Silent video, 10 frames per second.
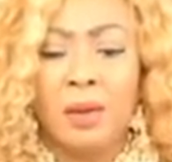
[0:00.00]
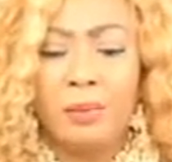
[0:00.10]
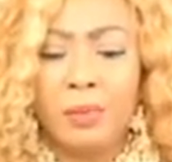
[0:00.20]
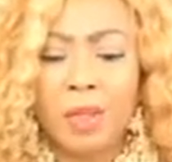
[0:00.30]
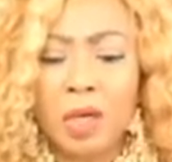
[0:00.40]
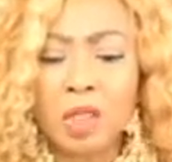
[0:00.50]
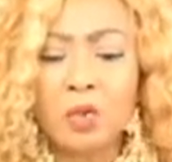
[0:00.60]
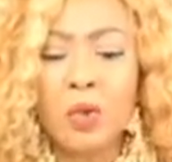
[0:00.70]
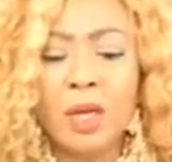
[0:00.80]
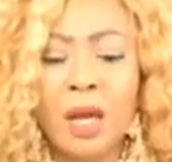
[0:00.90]
because
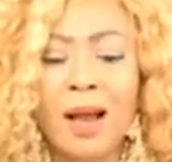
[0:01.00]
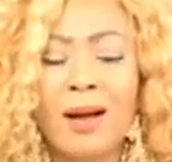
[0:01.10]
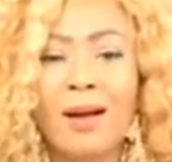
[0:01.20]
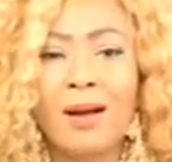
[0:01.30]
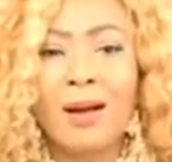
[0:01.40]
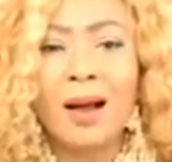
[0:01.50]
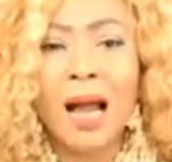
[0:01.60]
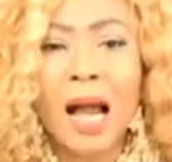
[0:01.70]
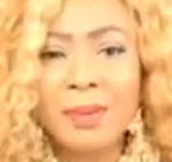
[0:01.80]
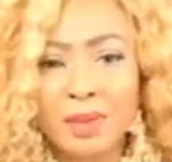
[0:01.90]
we
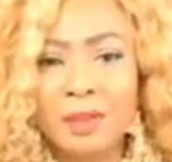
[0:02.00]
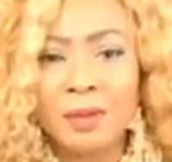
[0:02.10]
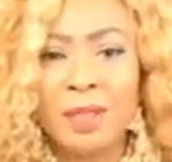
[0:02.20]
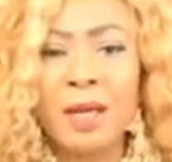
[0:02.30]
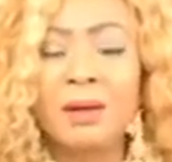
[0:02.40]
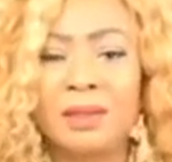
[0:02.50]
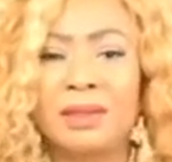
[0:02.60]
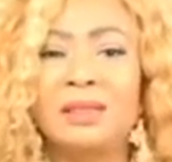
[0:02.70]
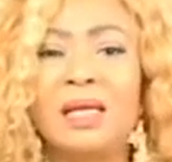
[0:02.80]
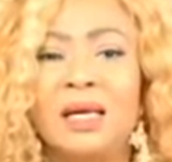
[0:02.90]
absolutely
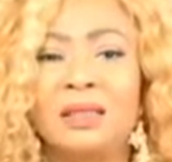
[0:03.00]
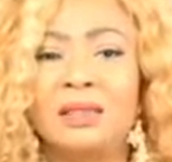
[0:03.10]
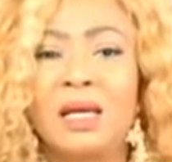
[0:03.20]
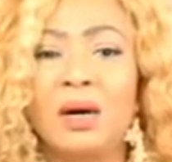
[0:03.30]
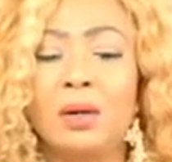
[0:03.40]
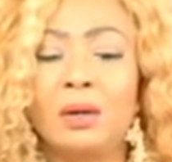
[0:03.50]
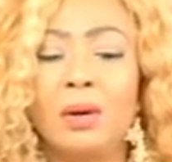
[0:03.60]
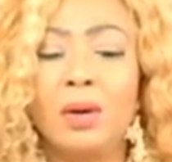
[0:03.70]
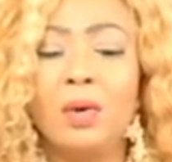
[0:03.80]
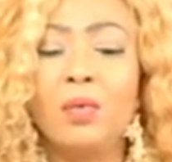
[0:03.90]
understand that
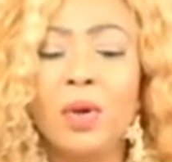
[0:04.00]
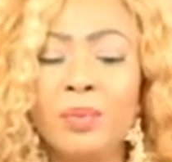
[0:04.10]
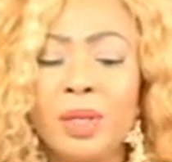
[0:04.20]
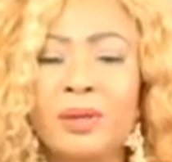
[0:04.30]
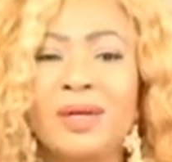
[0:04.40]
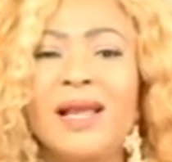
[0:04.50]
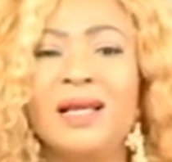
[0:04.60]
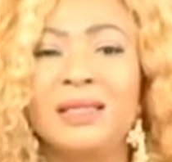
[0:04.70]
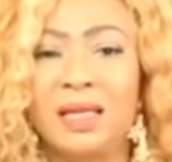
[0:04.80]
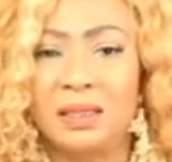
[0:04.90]
we've been
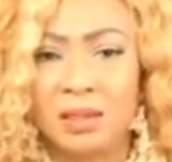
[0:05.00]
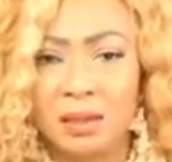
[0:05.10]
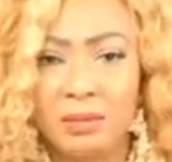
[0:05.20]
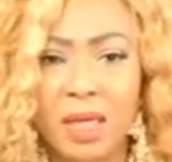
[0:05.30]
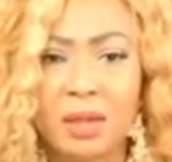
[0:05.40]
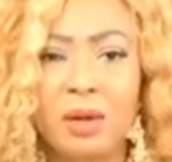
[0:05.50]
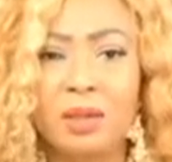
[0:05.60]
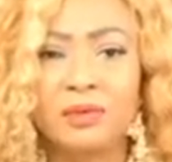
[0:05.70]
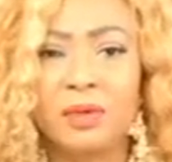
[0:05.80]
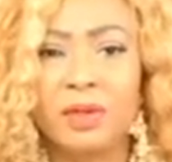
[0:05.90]
created by
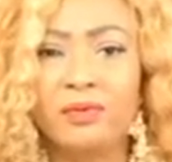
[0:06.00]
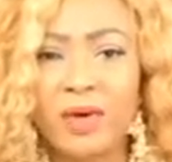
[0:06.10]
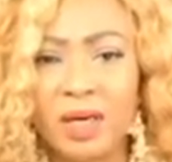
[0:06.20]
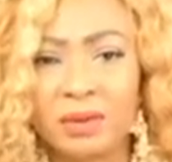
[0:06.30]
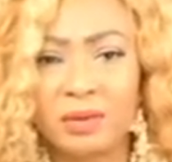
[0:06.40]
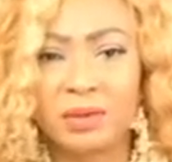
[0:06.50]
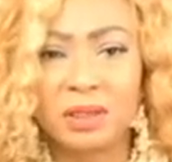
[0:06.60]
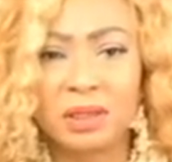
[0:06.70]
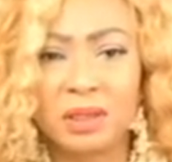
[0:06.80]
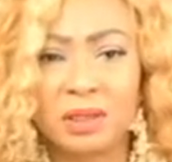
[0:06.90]
God for a very good
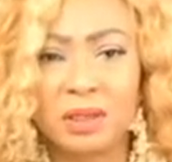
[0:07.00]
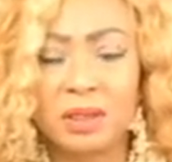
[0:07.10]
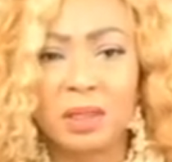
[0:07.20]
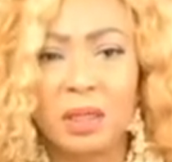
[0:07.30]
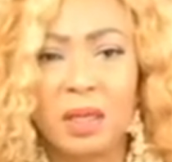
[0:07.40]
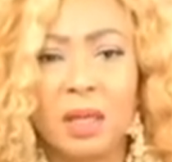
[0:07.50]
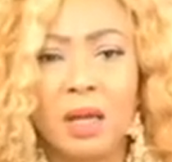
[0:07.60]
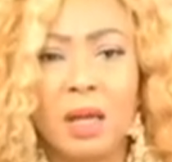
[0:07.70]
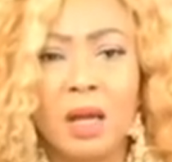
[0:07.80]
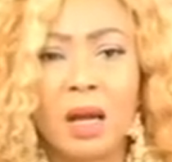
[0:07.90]
reason,
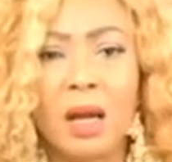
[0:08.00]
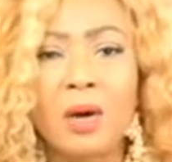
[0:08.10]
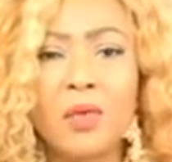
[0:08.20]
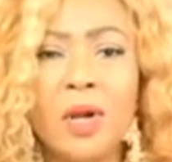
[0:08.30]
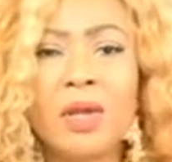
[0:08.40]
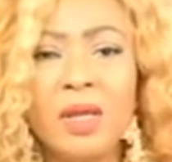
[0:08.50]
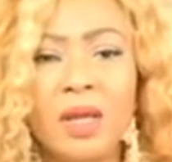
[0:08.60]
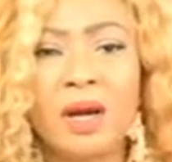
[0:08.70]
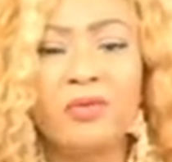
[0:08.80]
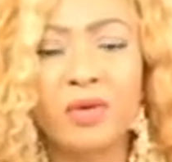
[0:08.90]
and we're
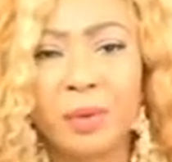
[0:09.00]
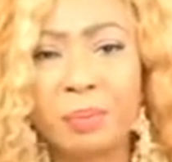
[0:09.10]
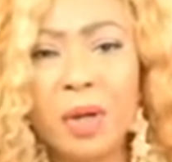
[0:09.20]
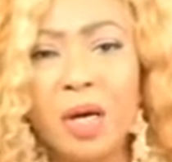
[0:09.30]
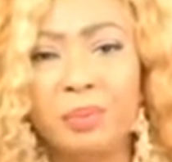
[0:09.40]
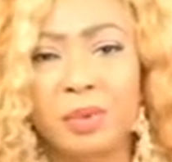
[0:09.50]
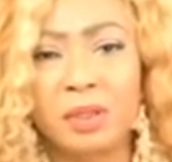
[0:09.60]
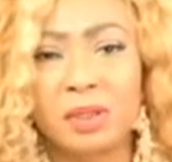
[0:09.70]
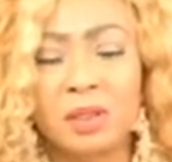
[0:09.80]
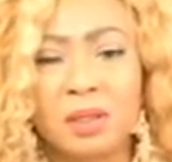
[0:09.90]
here for a
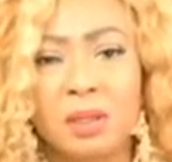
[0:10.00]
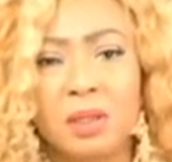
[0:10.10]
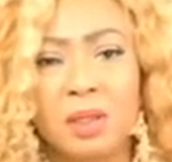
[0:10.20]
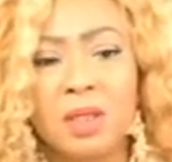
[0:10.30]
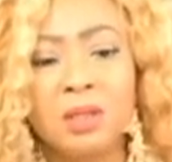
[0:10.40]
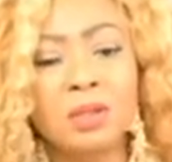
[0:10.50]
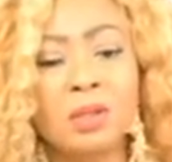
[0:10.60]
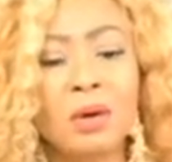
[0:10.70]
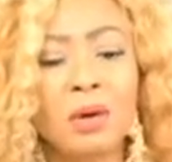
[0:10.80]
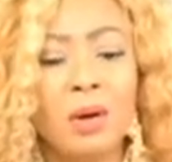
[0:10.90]
purpose. And
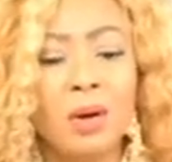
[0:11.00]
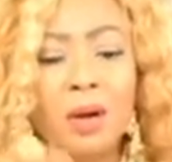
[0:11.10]
so